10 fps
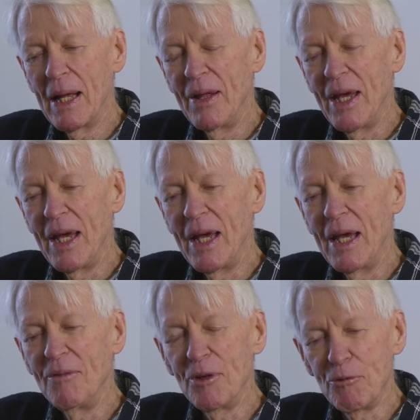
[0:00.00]

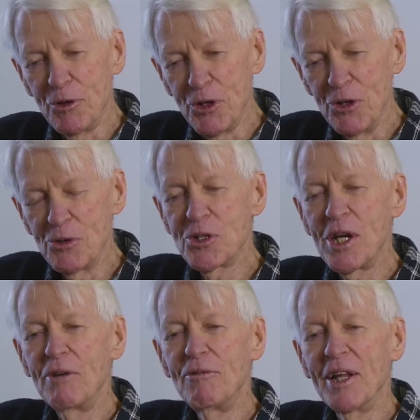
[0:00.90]
if it returned
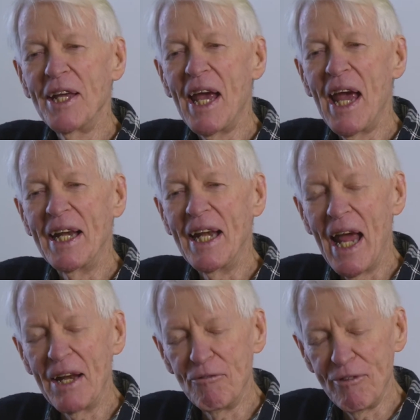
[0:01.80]
safely and
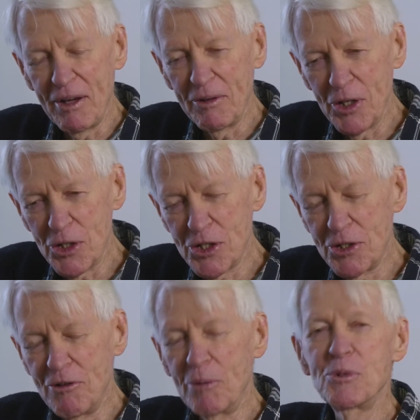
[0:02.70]
had found its
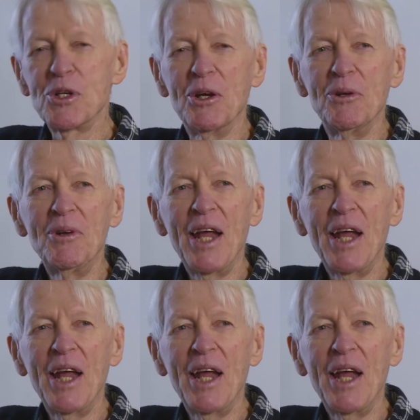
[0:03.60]
drop zone